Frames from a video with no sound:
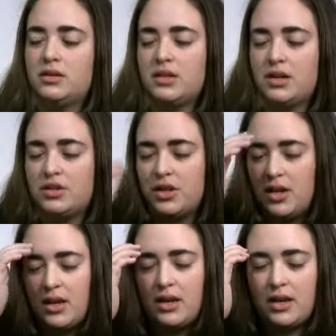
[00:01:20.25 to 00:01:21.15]
the such.
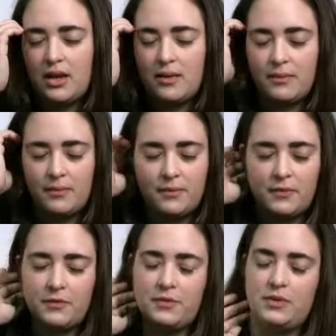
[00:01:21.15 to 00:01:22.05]
And um,
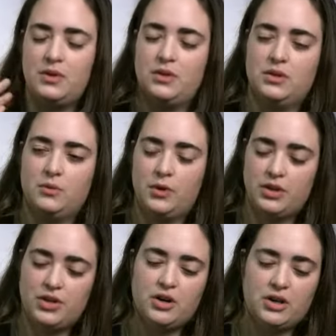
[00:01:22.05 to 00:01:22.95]
with
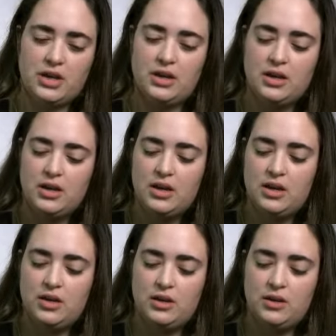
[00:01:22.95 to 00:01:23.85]
a turkey,
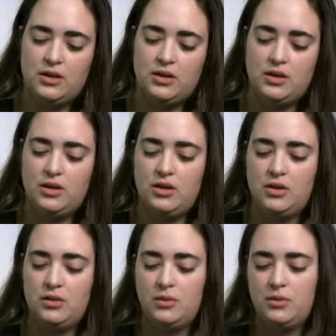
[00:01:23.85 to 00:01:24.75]

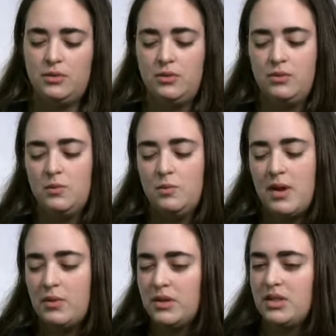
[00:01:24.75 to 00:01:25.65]
you
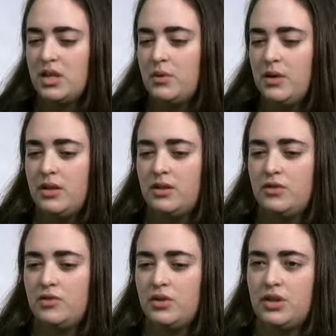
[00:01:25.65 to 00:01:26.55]
may want to stick
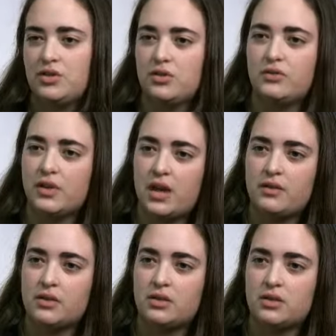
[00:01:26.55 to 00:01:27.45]
with traditional
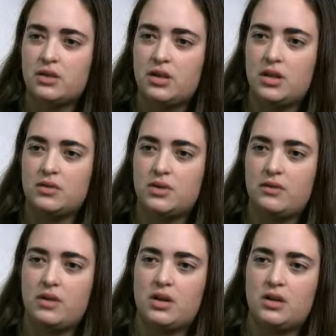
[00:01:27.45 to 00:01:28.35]
flavors, and that's what
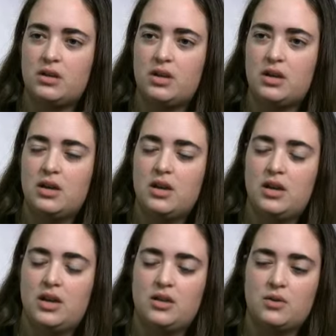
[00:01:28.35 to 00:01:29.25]
I've done in the
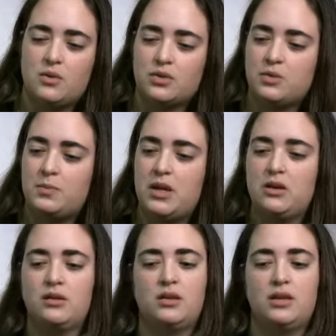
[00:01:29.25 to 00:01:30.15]
in the orange
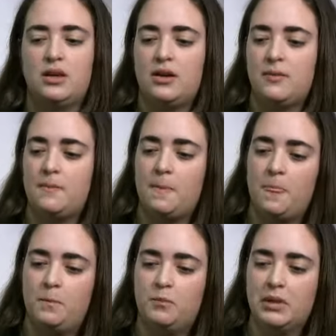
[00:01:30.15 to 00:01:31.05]
peel and the um,
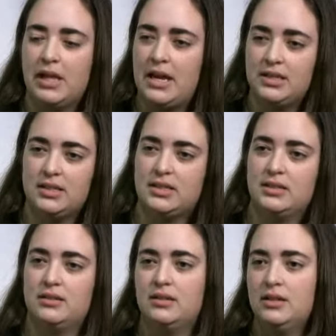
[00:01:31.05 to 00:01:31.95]
molasses
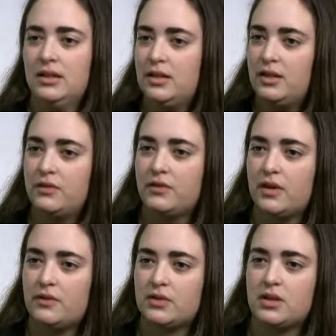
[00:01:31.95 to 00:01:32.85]
and different
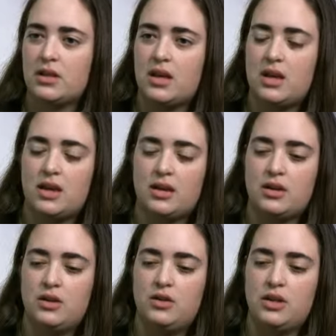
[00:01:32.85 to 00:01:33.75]
flavors like that.
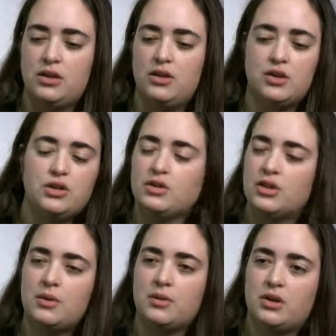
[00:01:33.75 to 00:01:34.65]
And you can you can use a
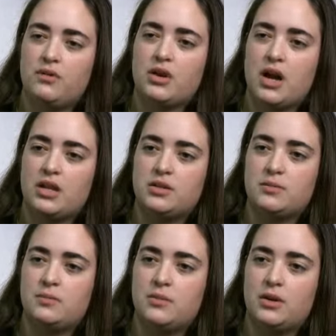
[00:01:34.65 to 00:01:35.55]
number of different kinds
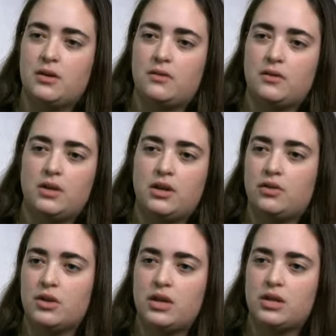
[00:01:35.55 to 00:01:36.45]
of uh,
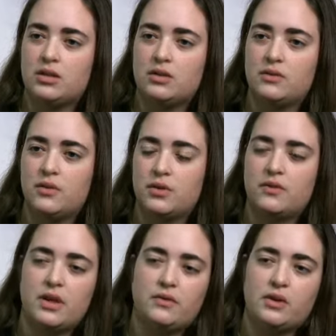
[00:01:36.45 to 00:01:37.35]
ingredients for the
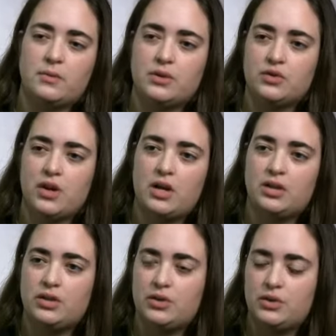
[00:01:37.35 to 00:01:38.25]
flavoring, but try
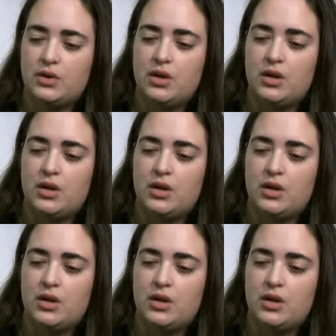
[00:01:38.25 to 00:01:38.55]
to